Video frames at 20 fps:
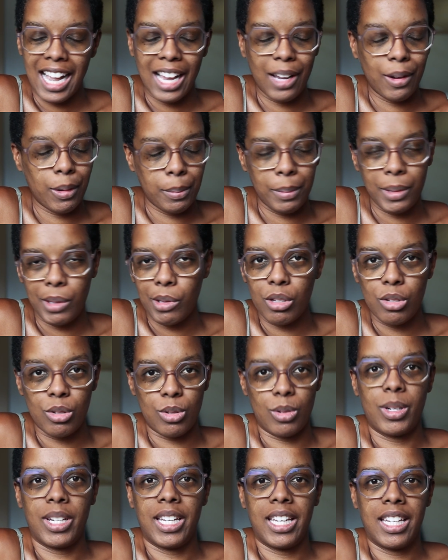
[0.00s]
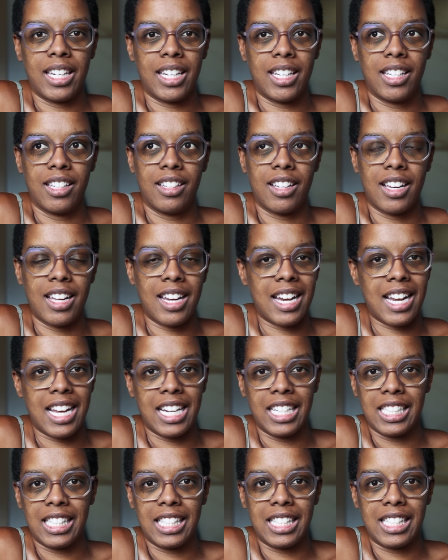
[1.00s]
I hope you enjoyed a
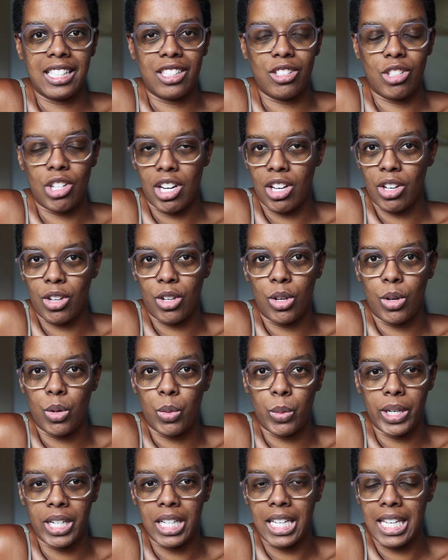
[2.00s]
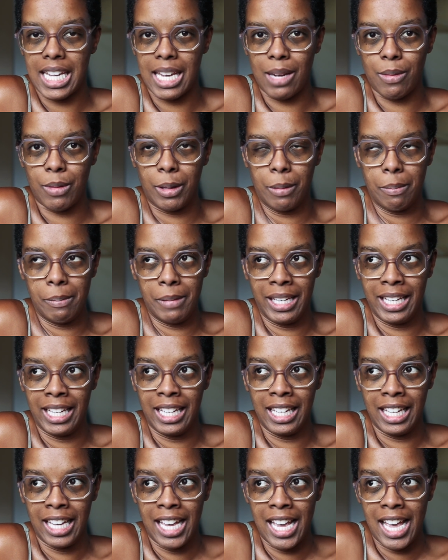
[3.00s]
nice chill work day with
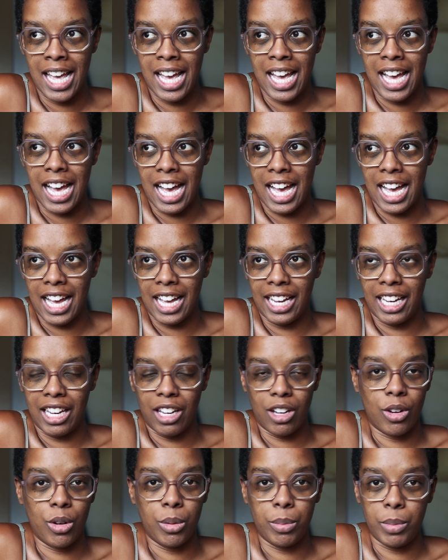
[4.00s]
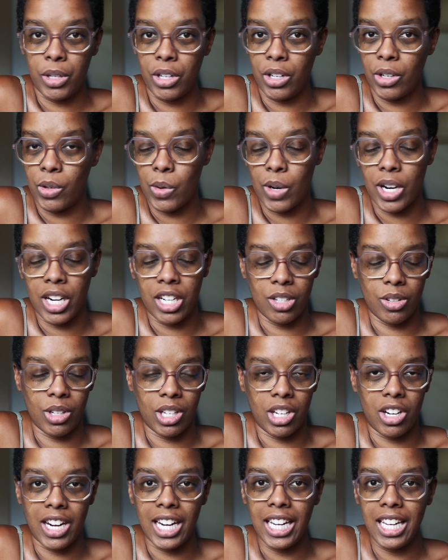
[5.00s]
me. I hope you are
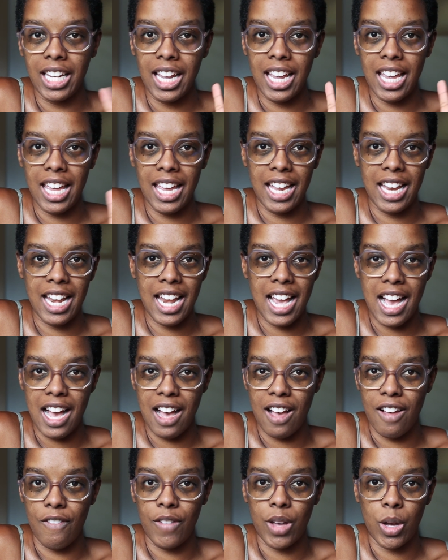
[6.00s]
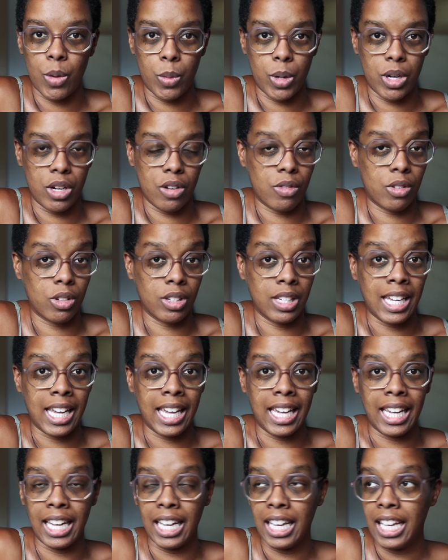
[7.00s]
doing great and have a wonderful
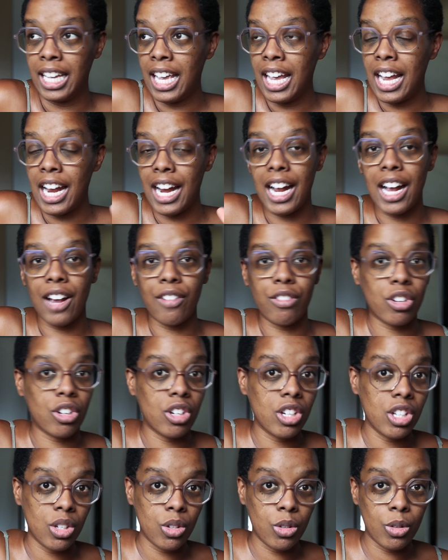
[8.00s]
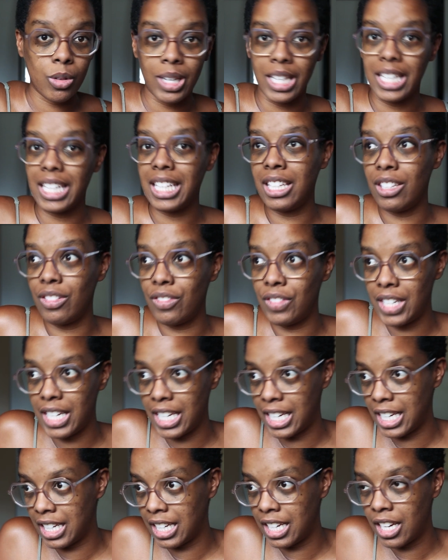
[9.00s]
day, afternoon,
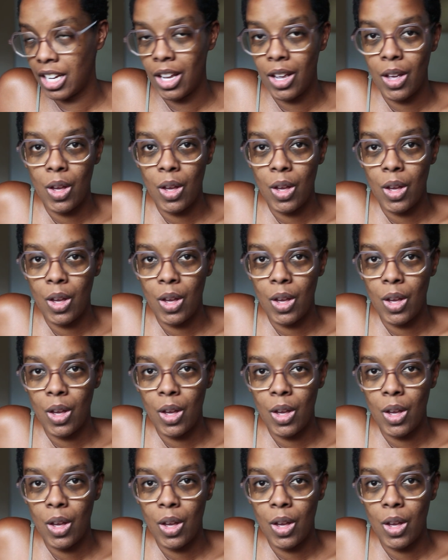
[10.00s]
evening,